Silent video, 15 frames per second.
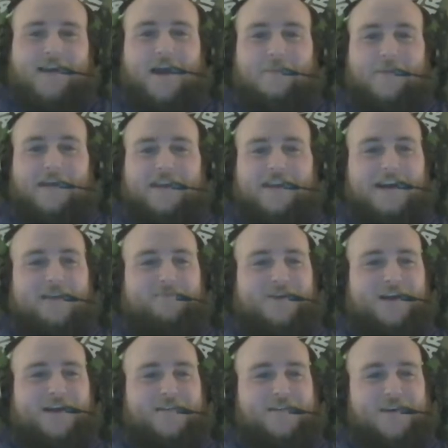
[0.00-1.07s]
I mean, I'm
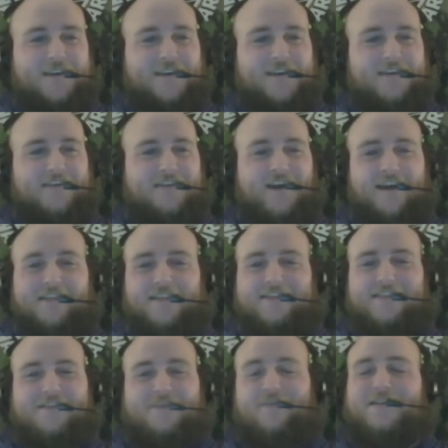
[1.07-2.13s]
trying to think of,
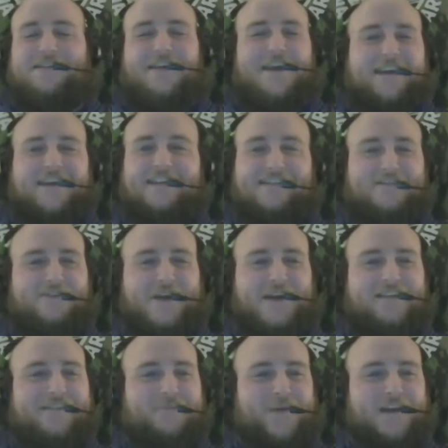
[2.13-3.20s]
this isn't me taking
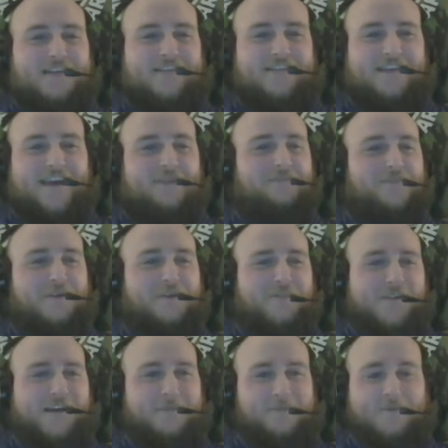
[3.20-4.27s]
shots at Penn State, but you
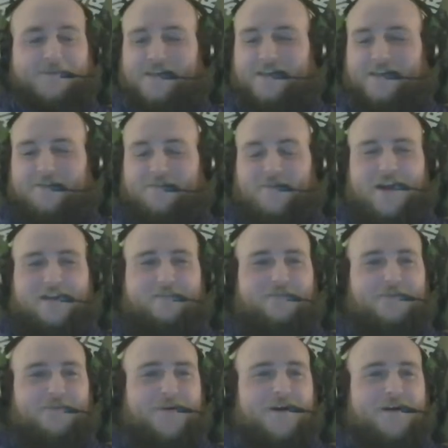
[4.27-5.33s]
play a particular brand of
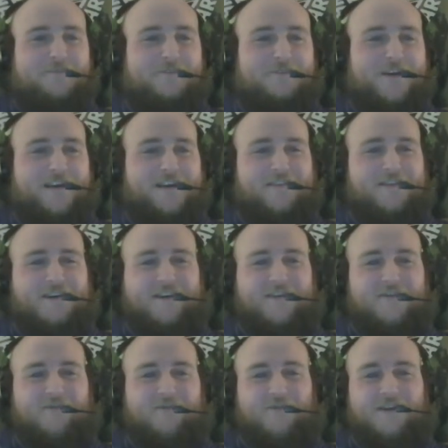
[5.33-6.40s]
football. I'm just trying to think
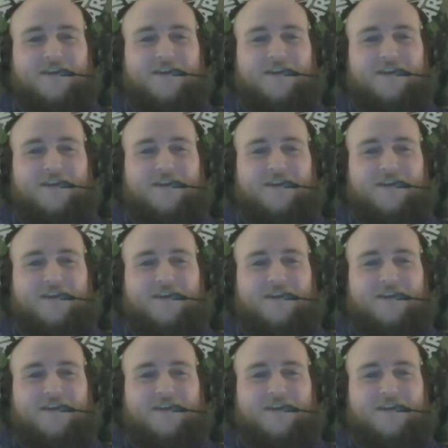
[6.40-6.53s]
of